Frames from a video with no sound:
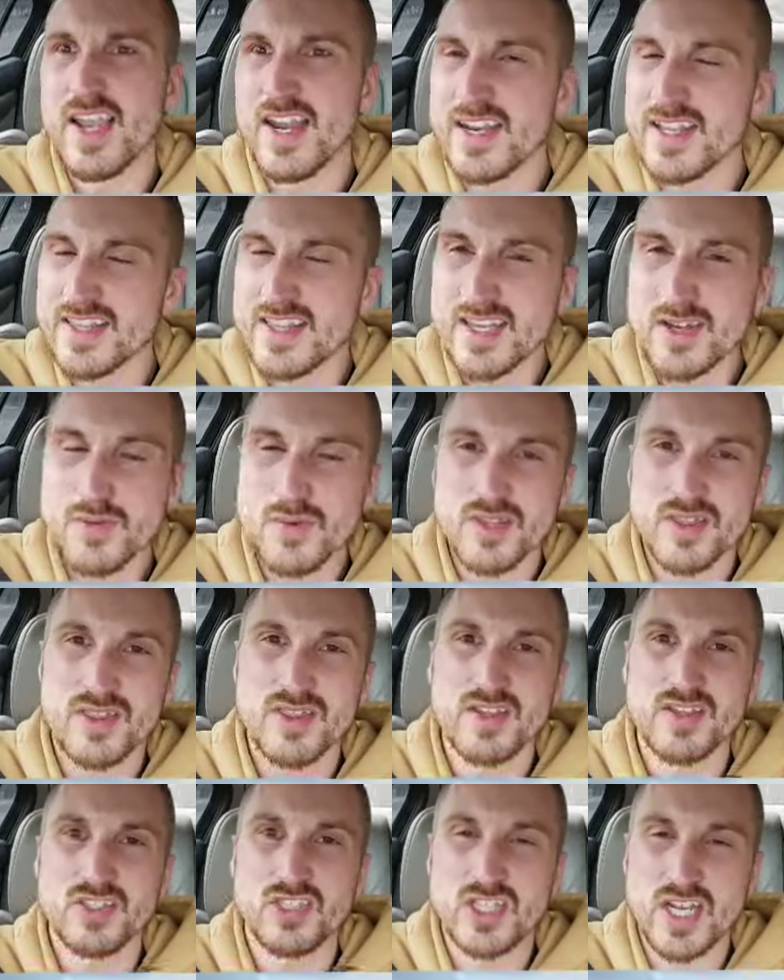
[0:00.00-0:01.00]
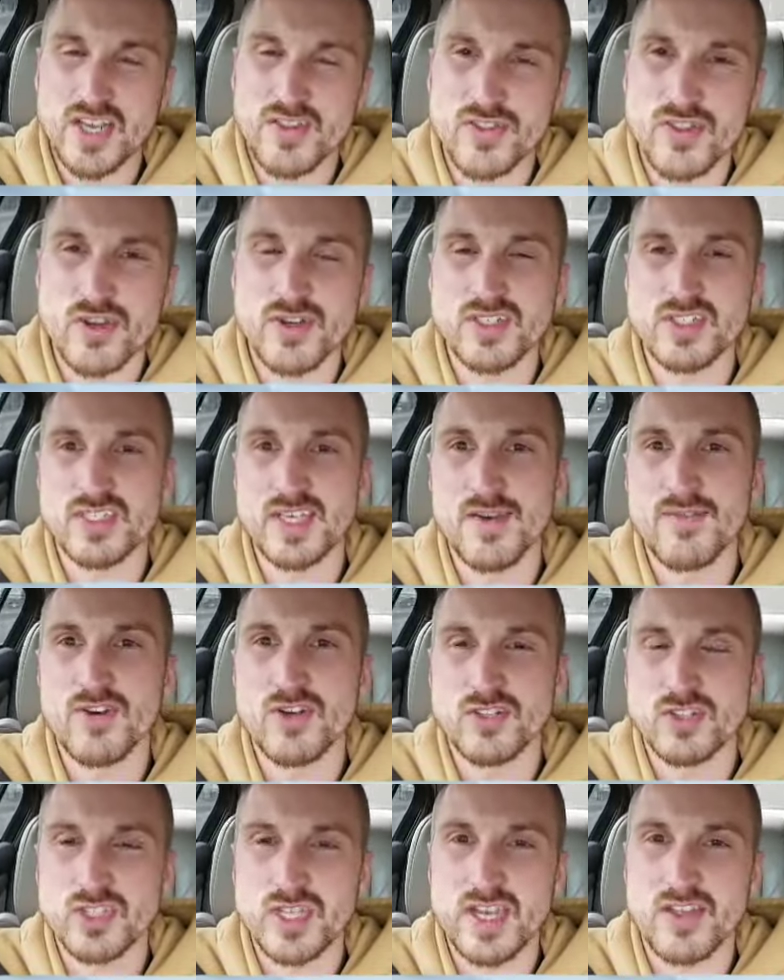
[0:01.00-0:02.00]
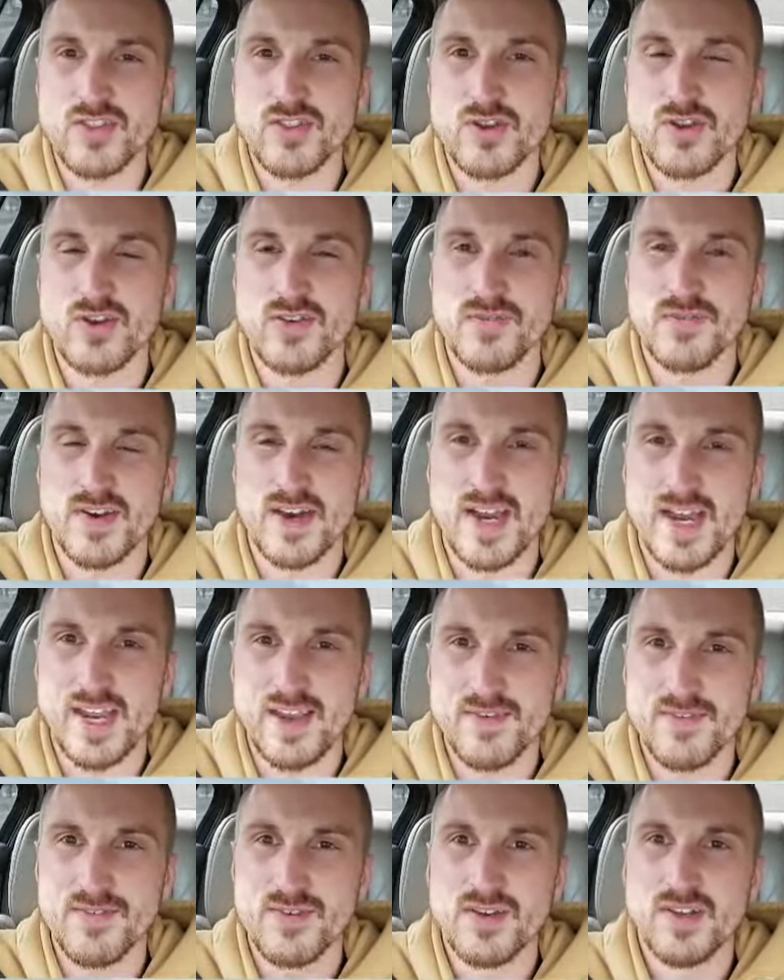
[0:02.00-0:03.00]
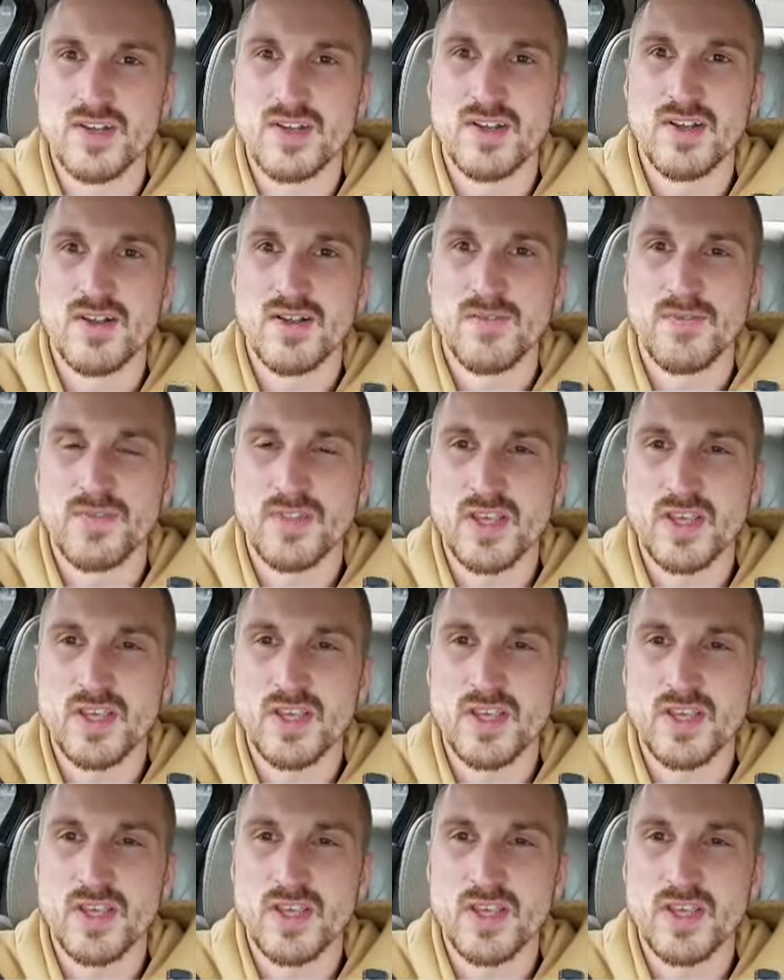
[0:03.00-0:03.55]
anything with the J37 or J35,